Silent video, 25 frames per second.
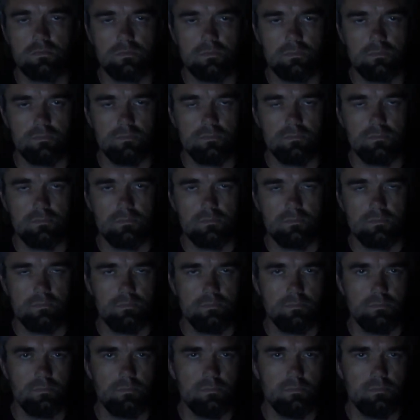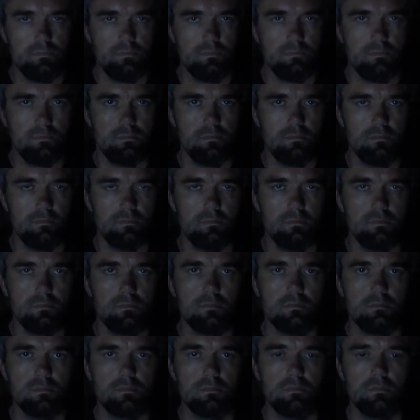
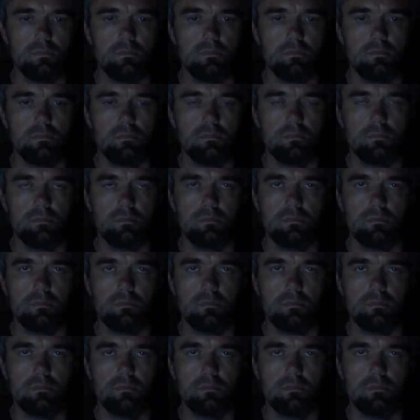[no speech]